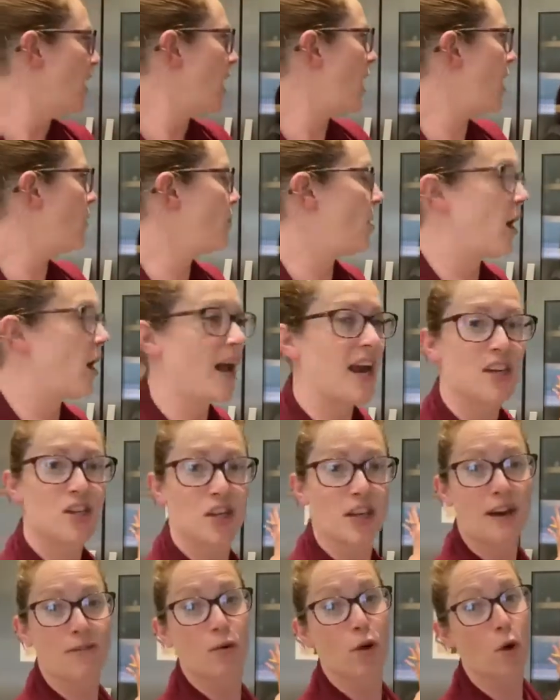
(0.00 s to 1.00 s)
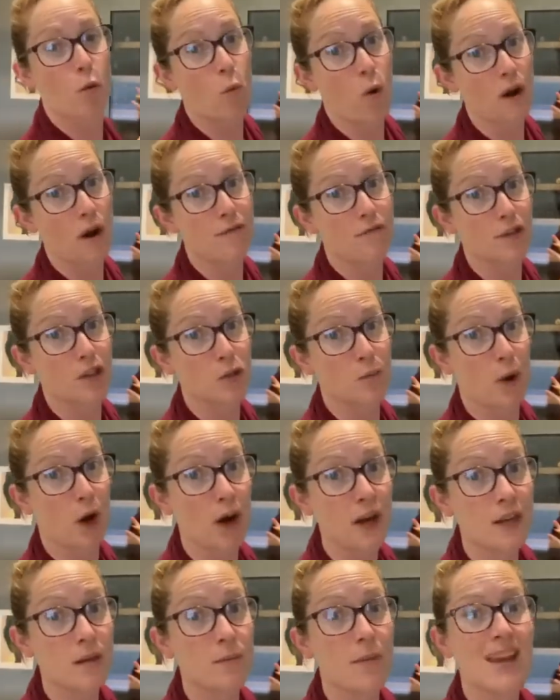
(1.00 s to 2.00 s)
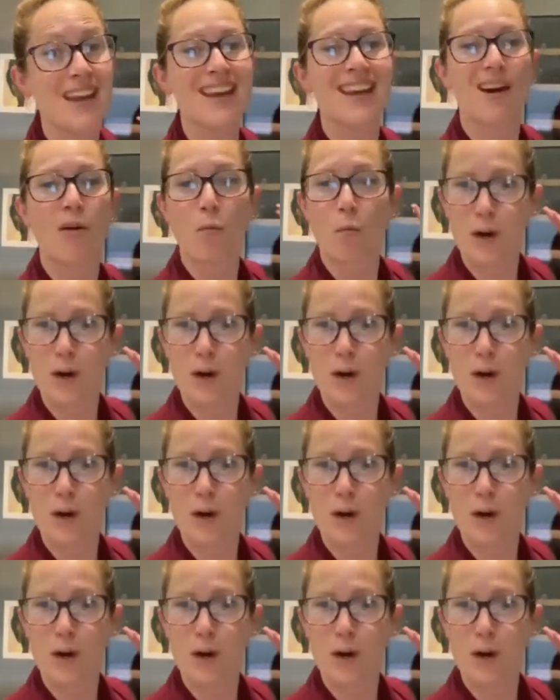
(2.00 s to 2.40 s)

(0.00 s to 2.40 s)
I actually have got a wine fridge behind me.